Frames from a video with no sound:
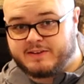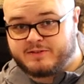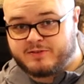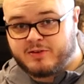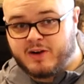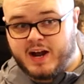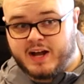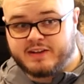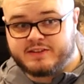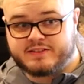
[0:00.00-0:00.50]

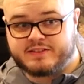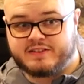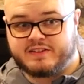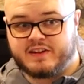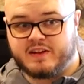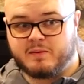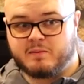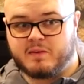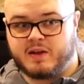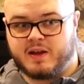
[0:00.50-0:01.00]
trust
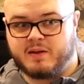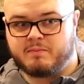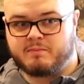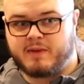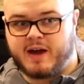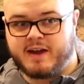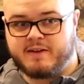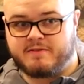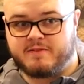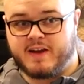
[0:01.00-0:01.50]
and
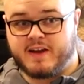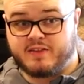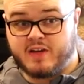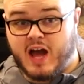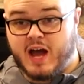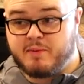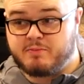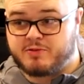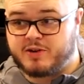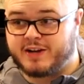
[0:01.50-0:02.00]
by faith,
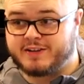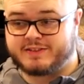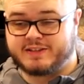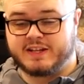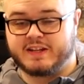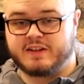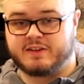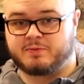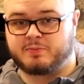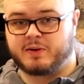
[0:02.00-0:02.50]
I'm
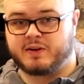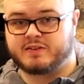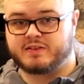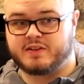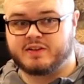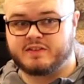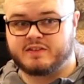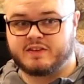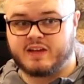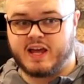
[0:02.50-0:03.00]
trusting this
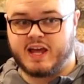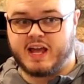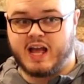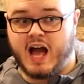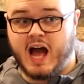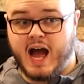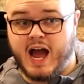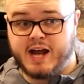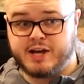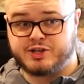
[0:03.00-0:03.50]
person
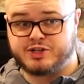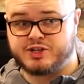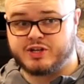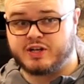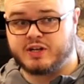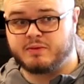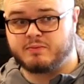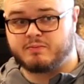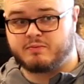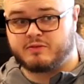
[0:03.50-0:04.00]
saying, I
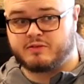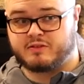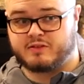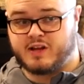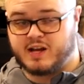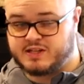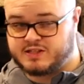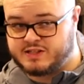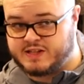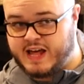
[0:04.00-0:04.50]
shouldn't
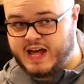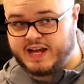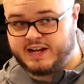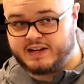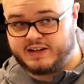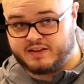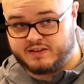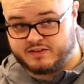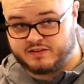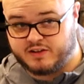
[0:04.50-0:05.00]
touch that.
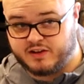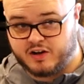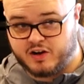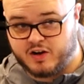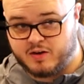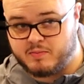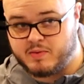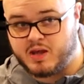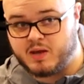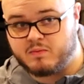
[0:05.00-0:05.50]
It's going to
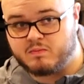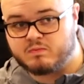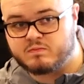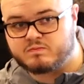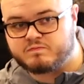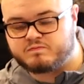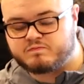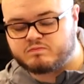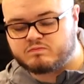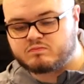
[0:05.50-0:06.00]
hurt me.
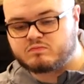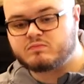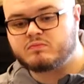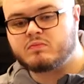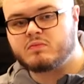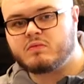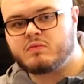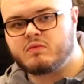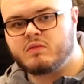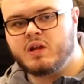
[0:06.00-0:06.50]

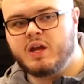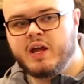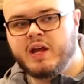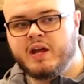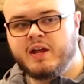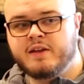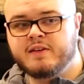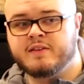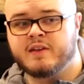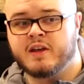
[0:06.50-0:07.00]

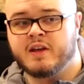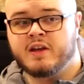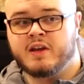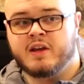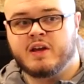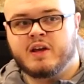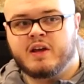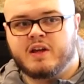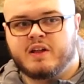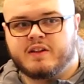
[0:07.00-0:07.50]
And
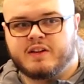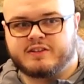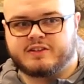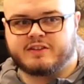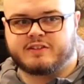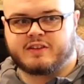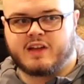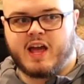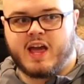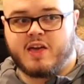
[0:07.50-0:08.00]
this
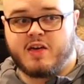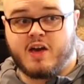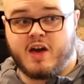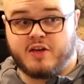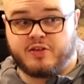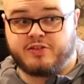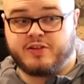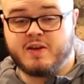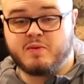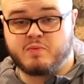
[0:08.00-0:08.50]
is
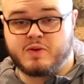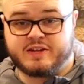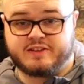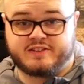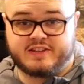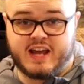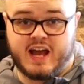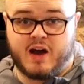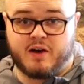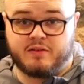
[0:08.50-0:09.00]
a theme we
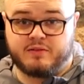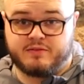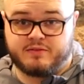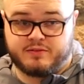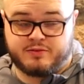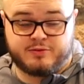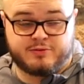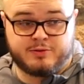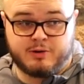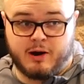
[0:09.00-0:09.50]
see out
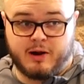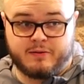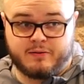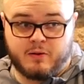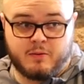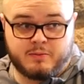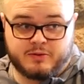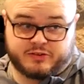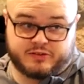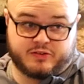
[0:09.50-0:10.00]
throughout
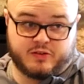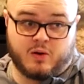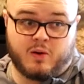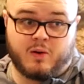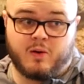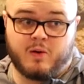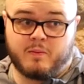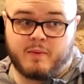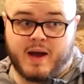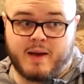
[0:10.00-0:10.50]
almost the
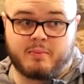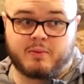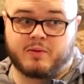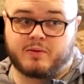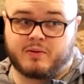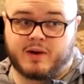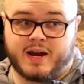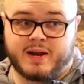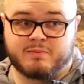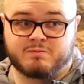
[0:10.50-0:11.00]
whole Bible,
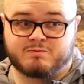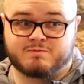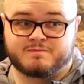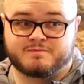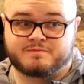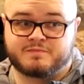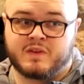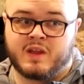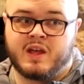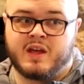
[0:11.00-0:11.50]
right?
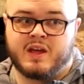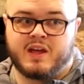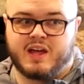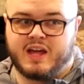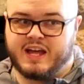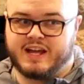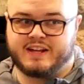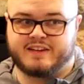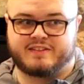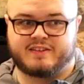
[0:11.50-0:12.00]

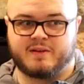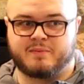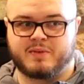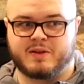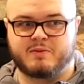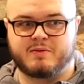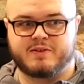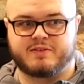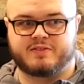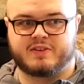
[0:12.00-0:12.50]
It's
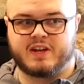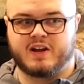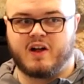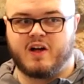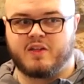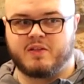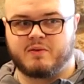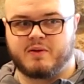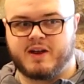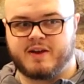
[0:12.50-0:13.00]
something we've seen
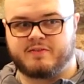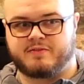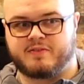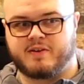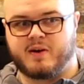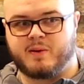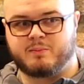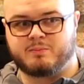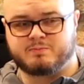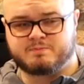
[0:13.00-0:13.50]
all the way
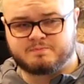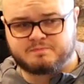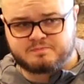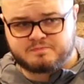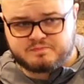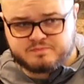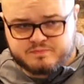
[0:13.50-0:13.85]
from